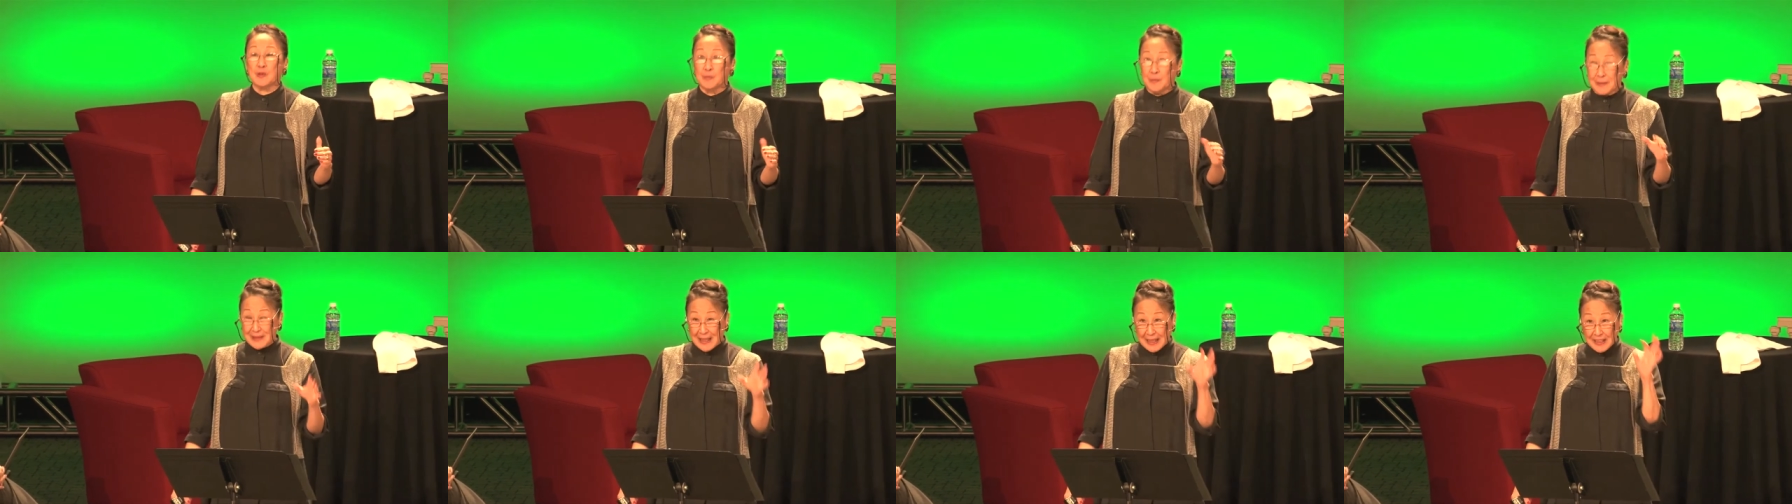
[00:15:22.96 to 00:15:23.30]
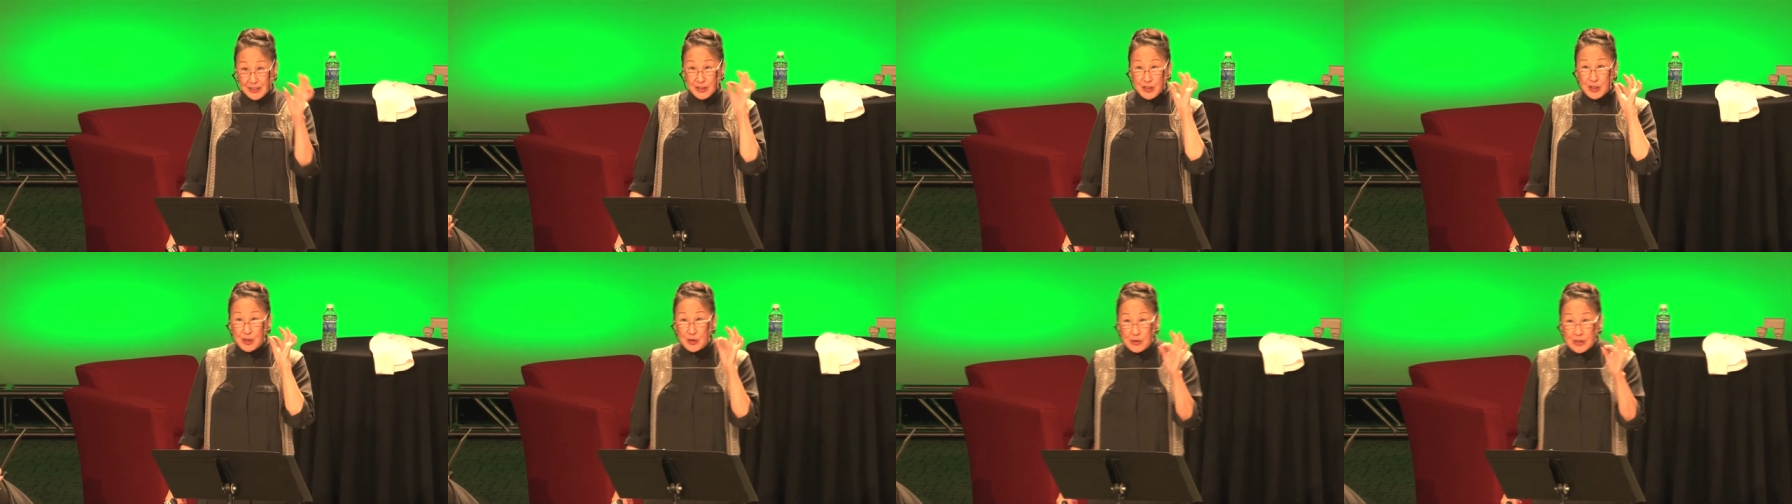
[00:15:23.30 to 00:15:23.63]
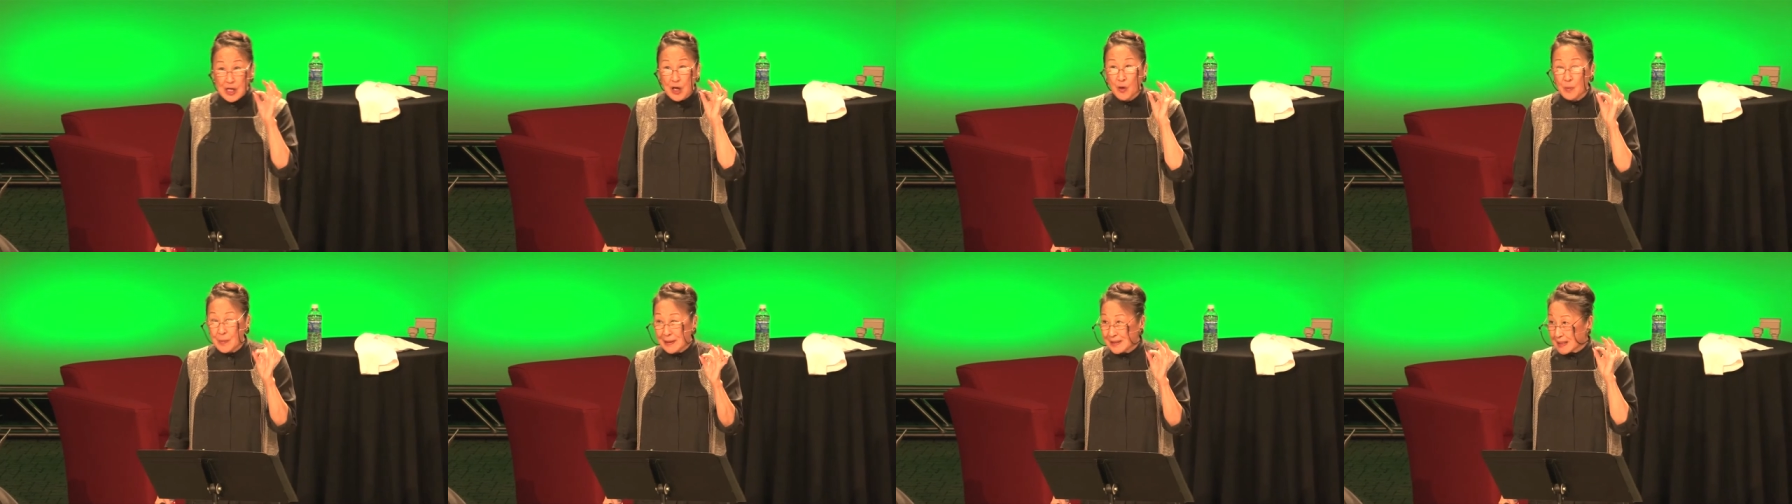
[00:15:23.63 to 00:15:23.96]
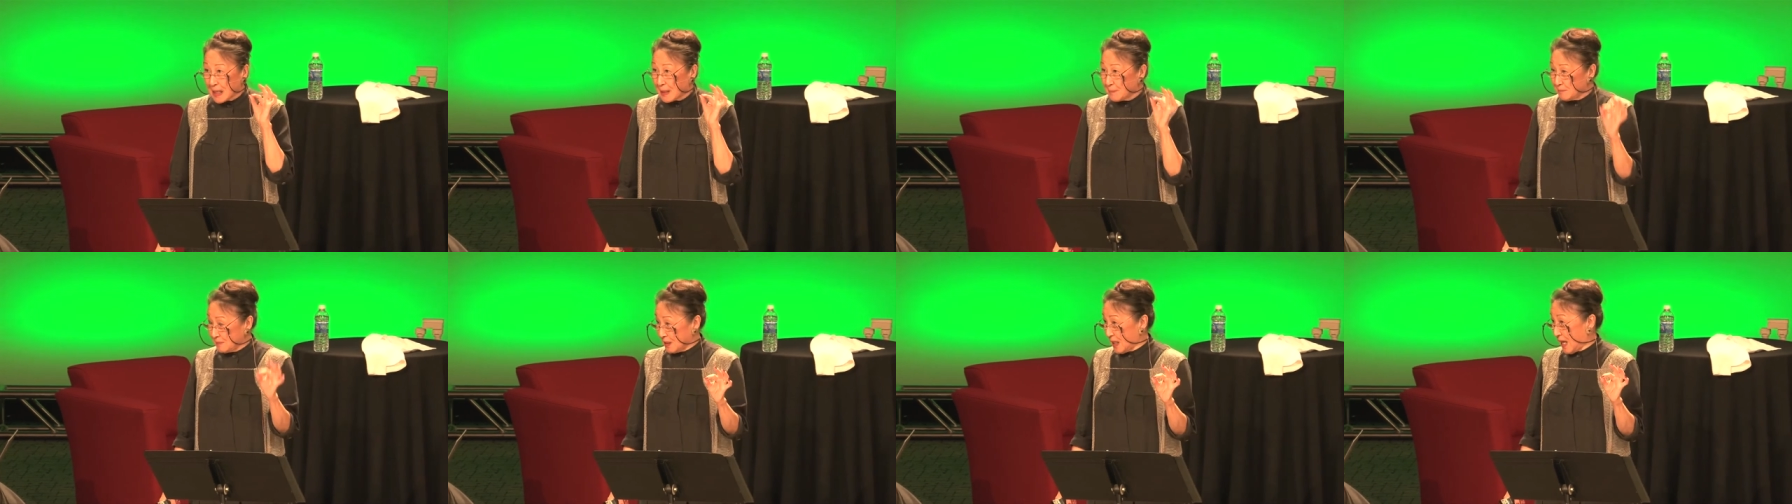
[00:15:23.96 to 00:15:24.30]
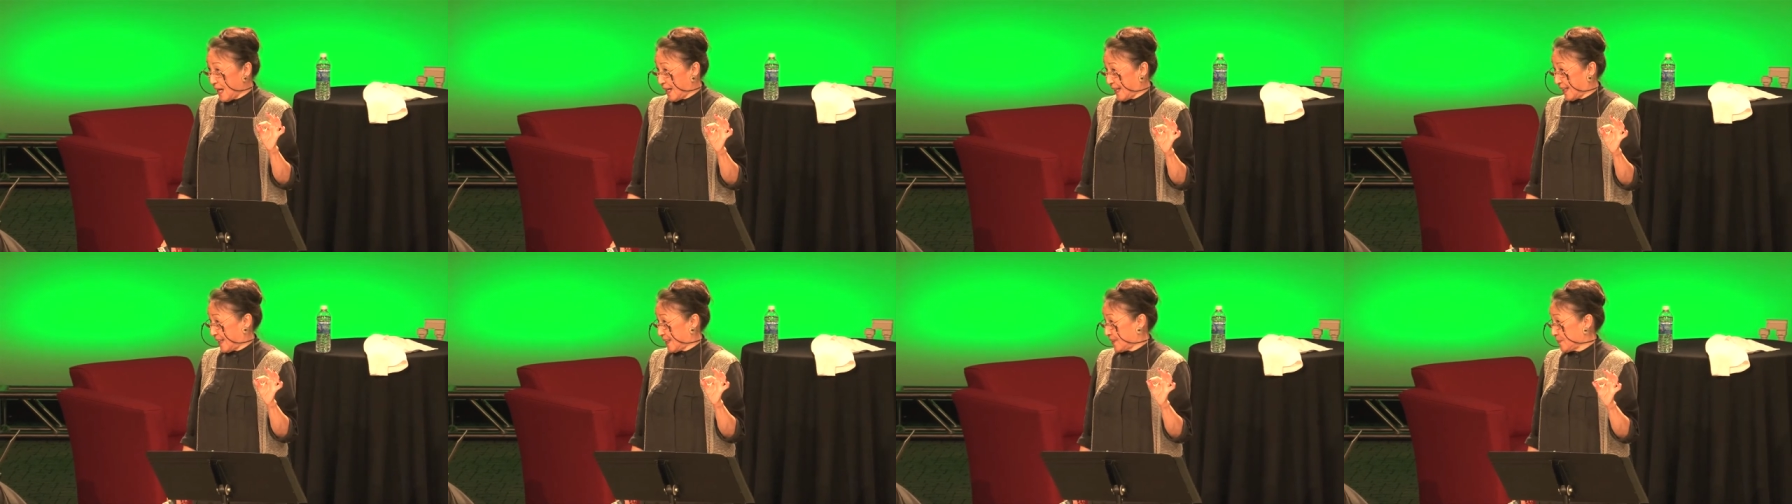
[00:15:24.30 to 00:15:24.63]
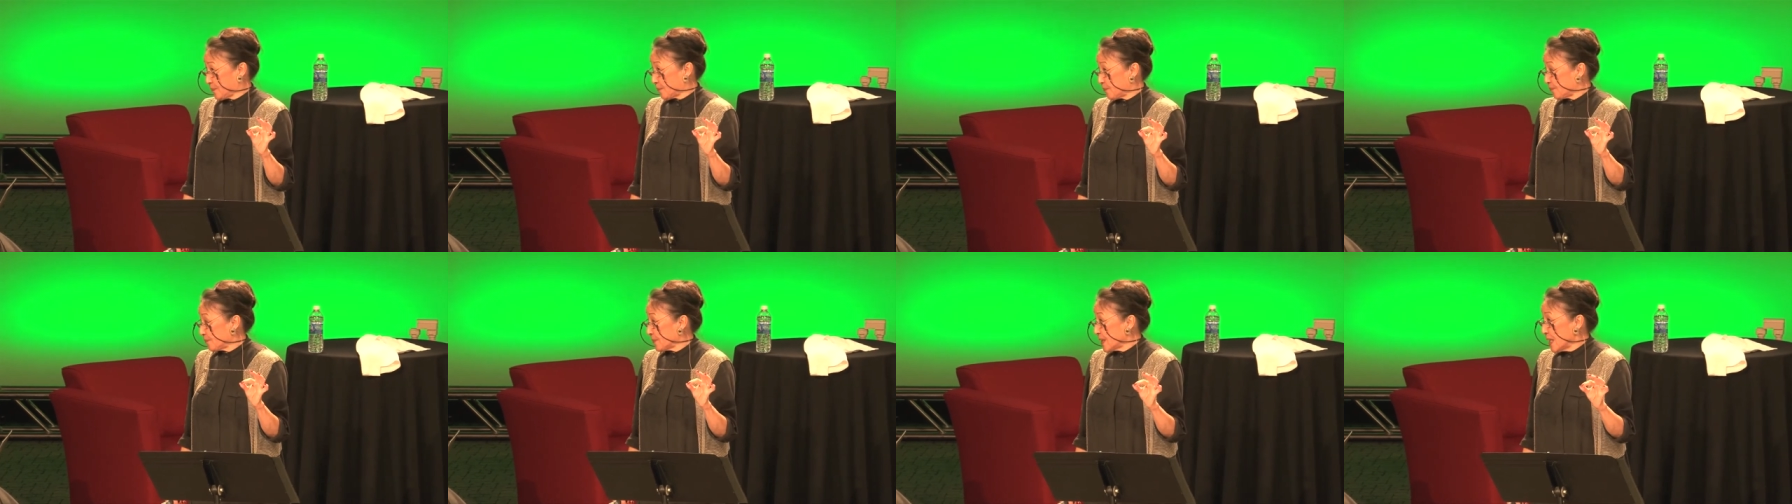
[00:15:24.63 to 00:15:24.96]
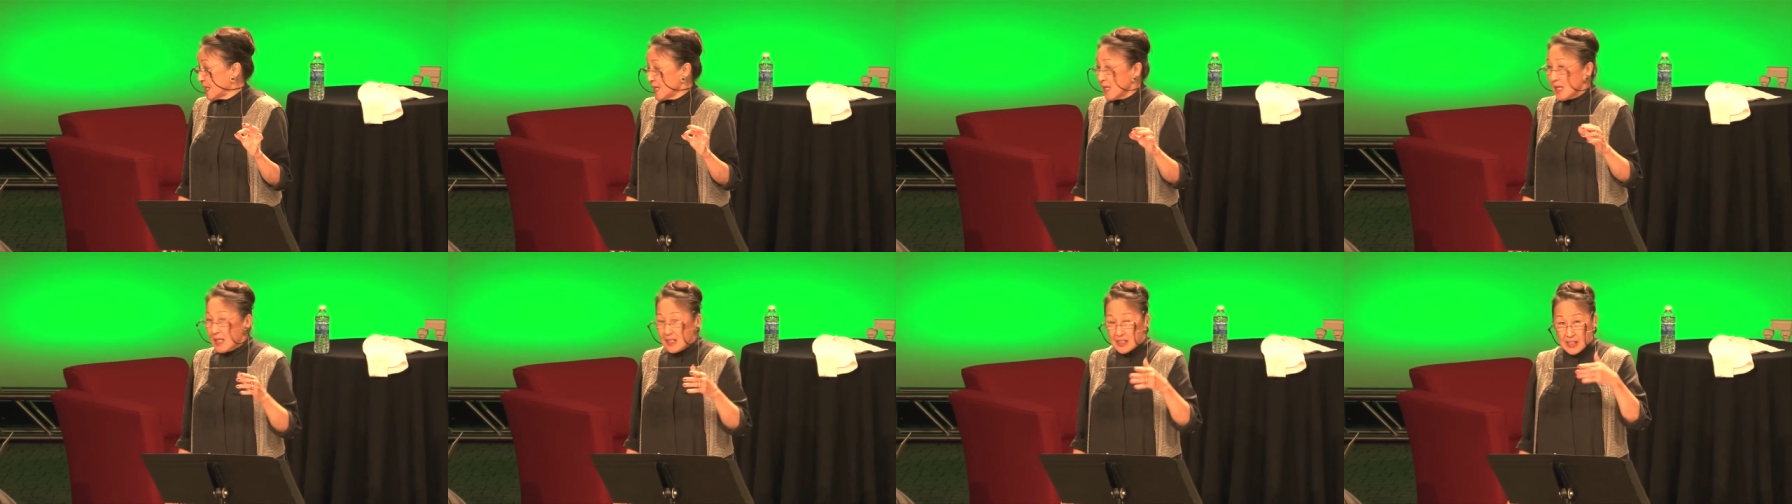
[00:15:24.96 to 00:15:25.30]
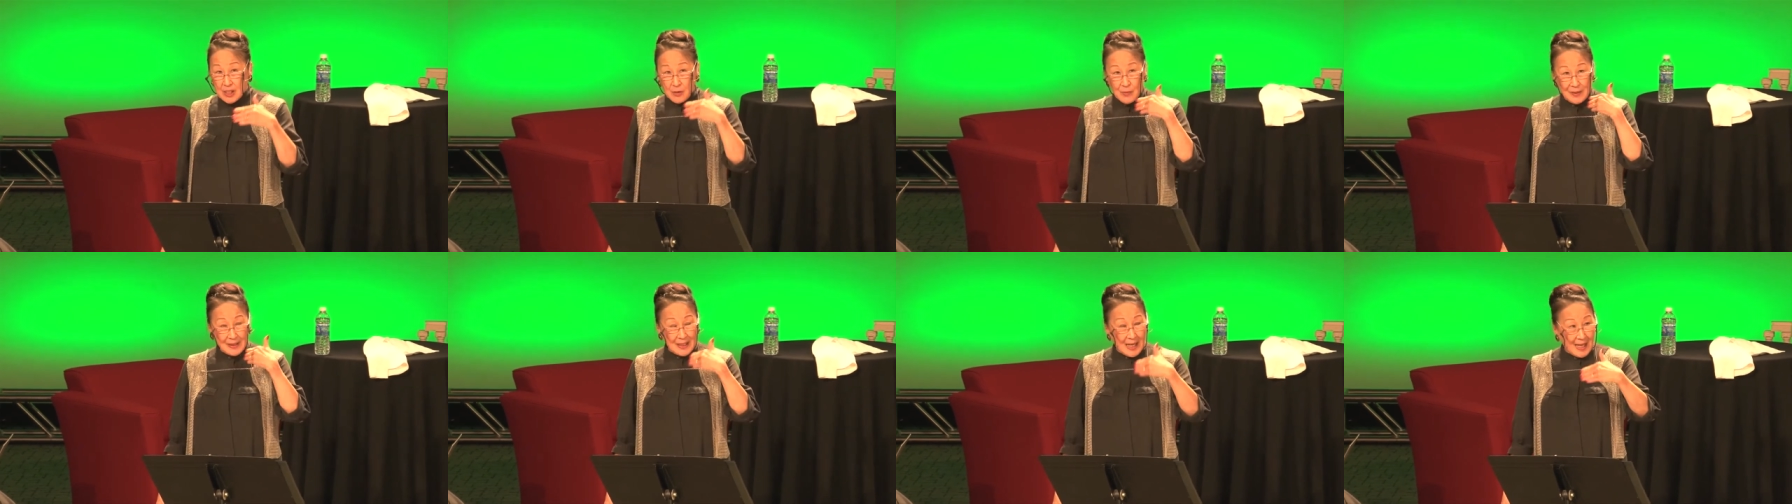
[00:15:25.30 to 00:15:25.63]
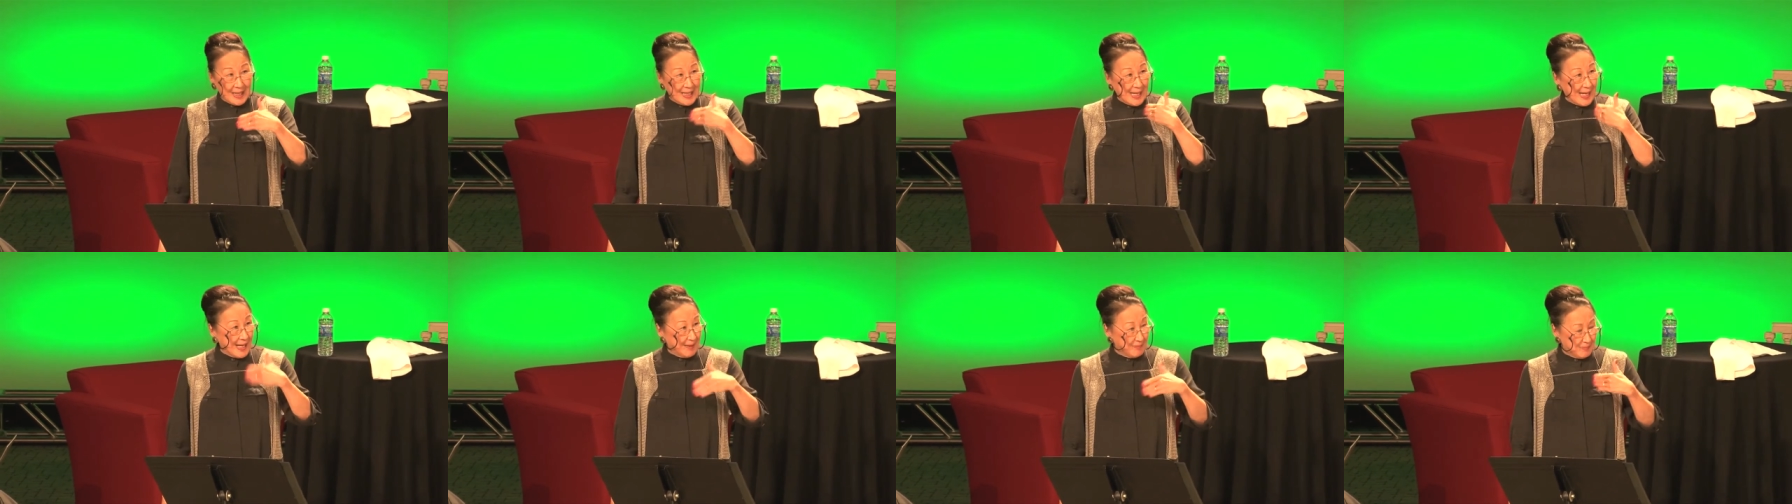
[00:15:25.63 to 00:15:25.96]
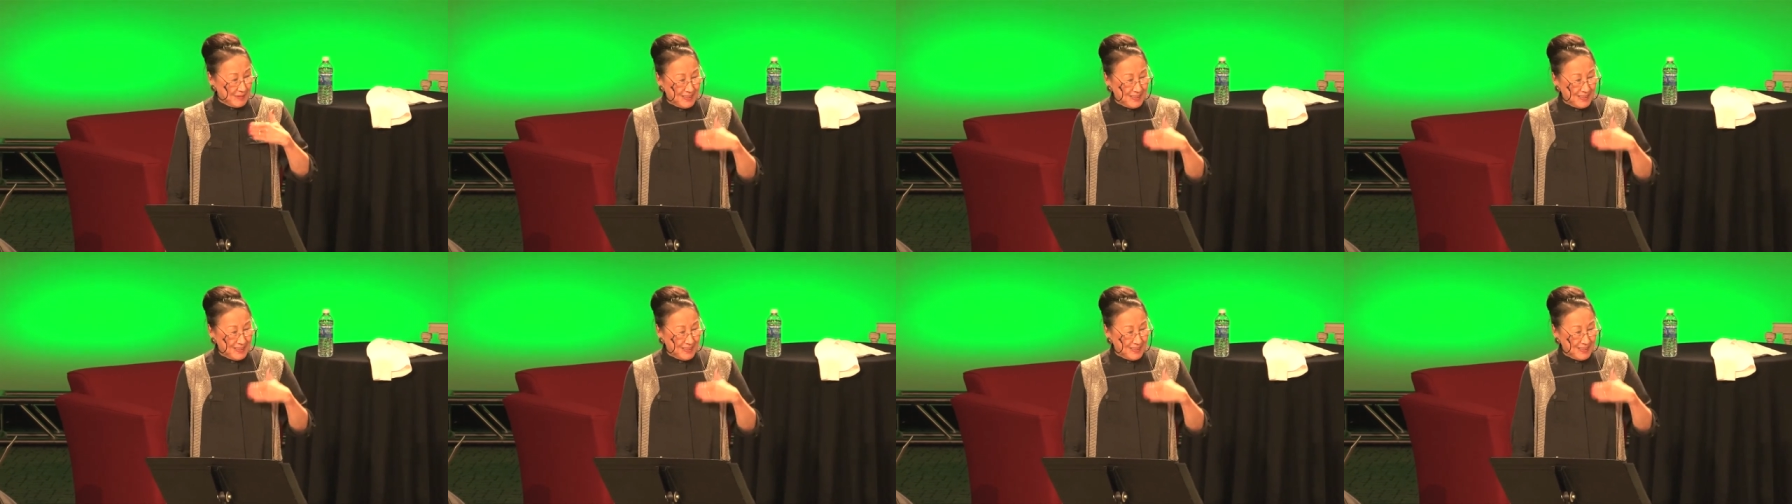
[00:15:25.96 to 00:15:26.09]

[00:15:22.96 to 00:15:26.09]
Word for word: but I do know when I'm lying. So when I have...